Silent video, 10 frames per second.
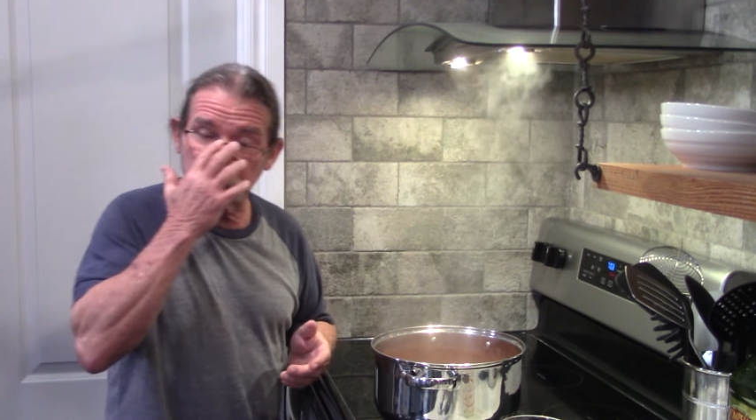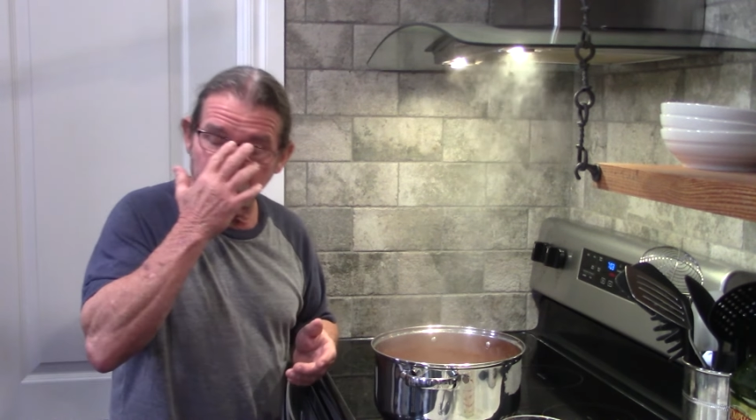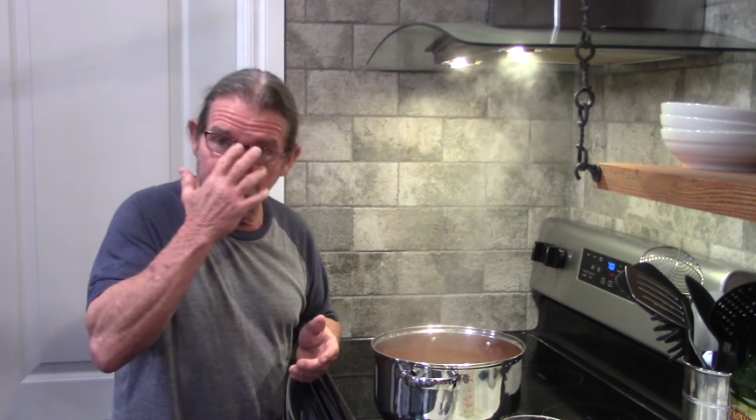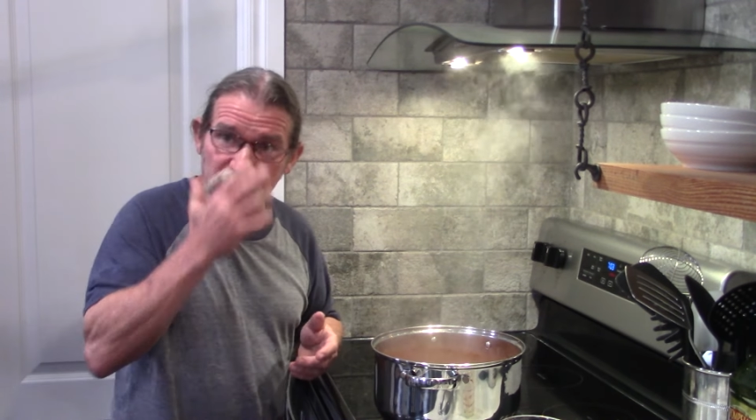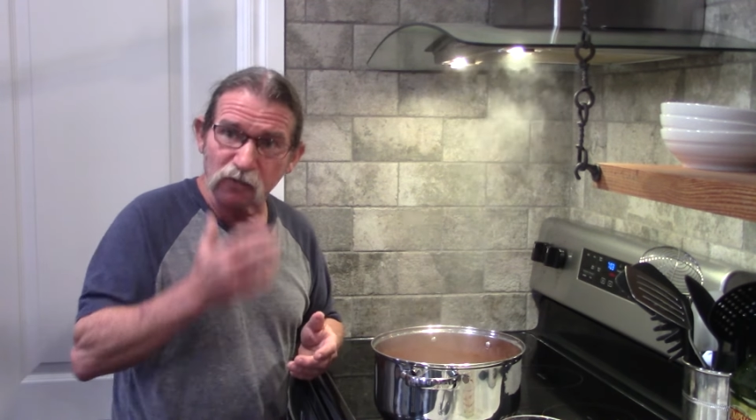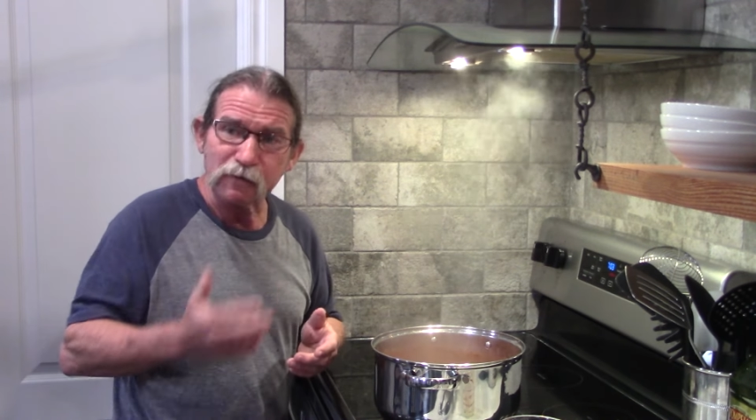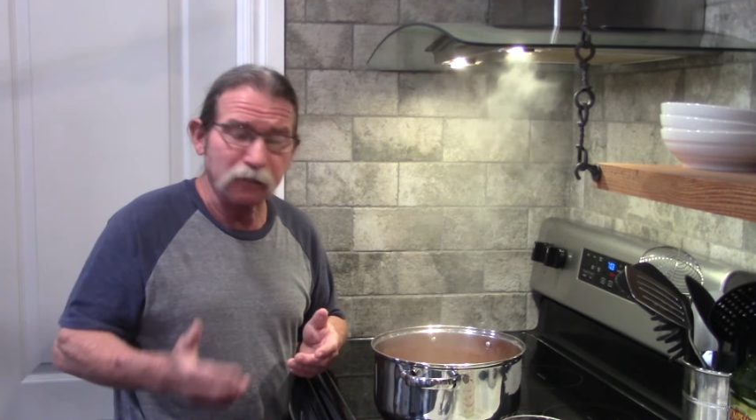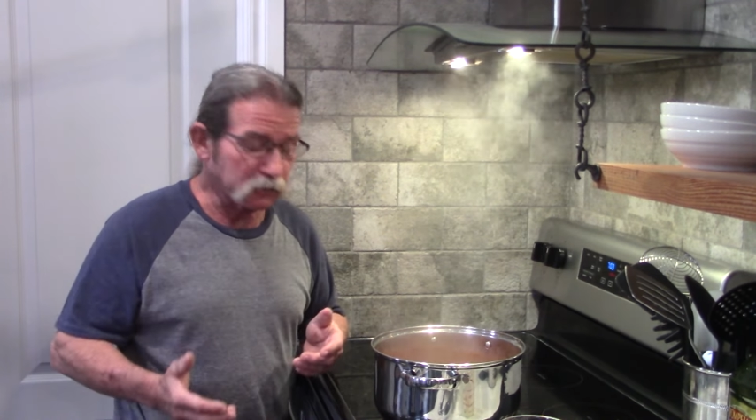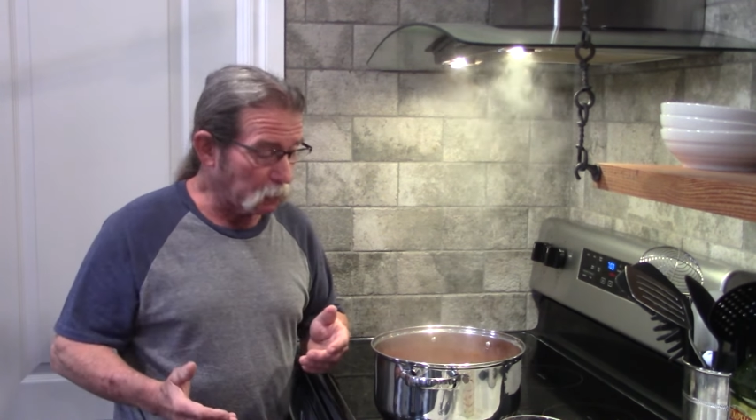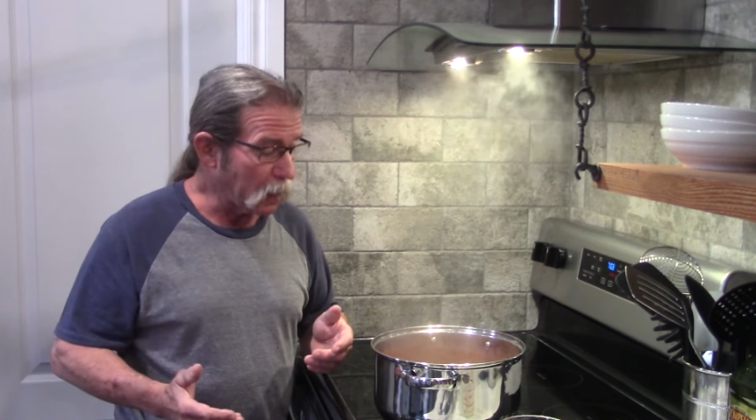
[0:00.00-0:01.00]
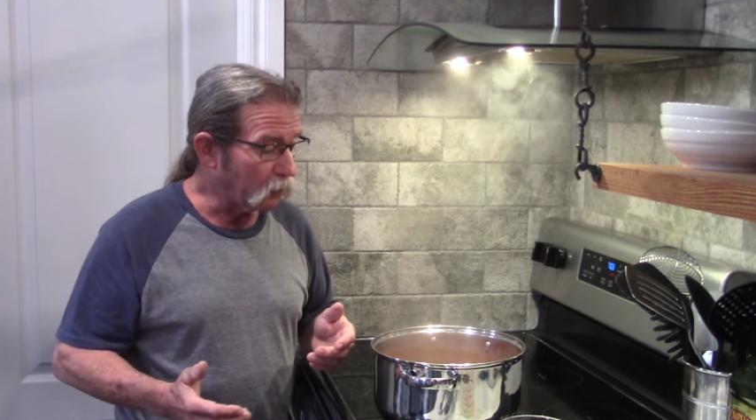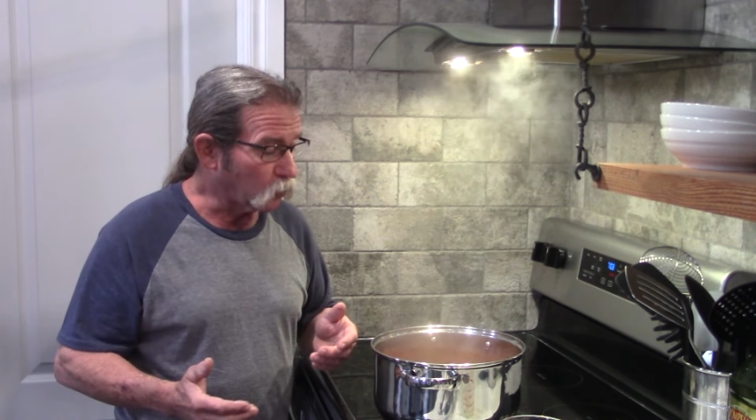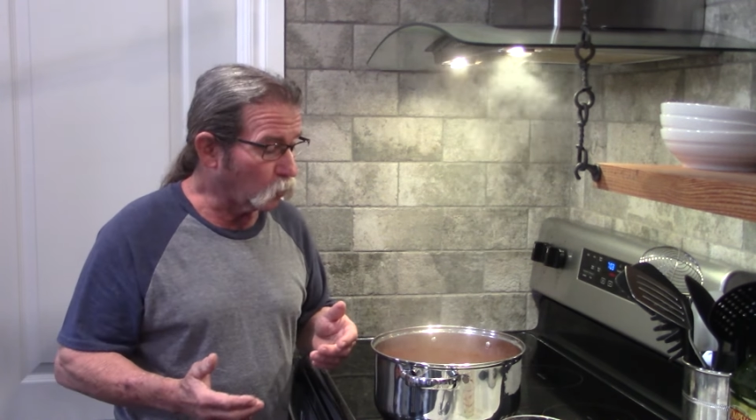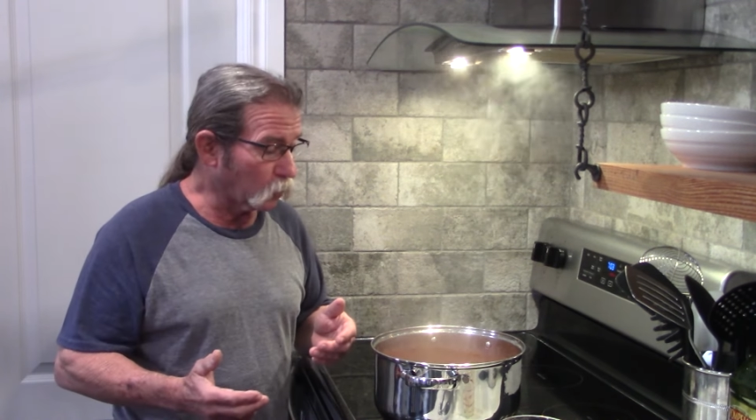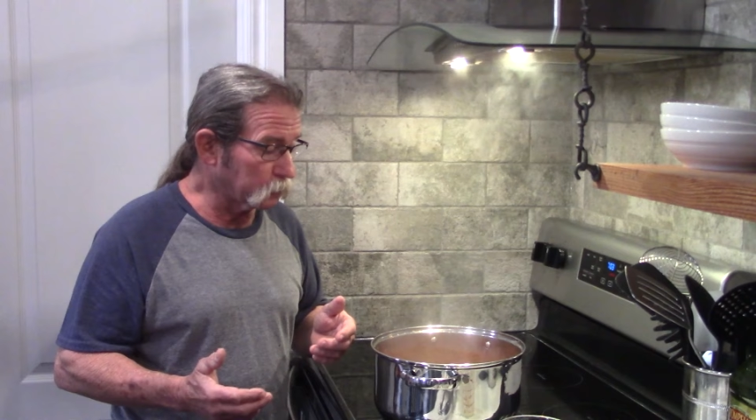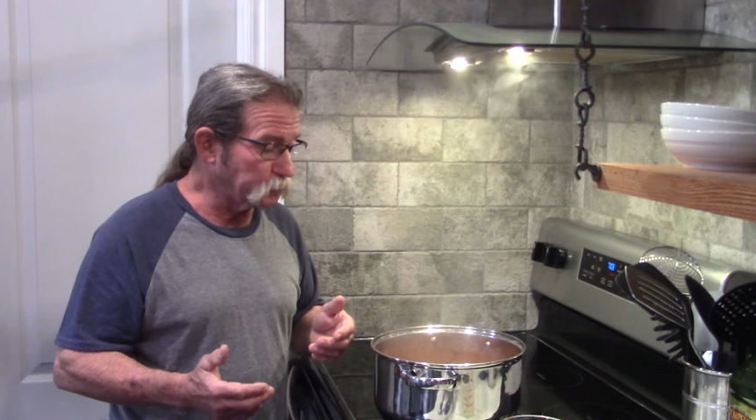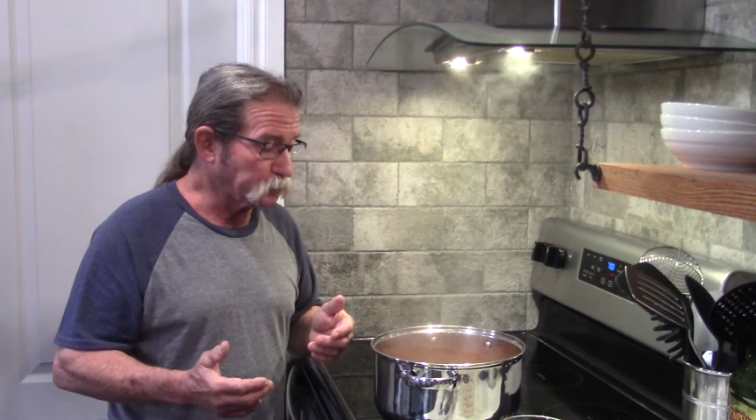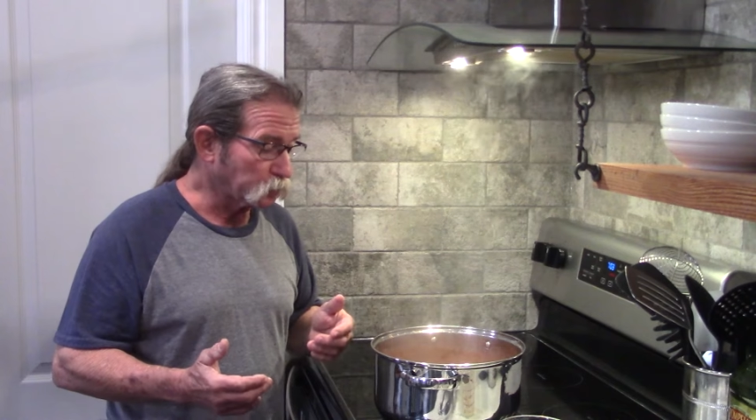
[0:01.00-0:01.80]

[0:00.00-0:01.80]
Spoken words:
thanks so much for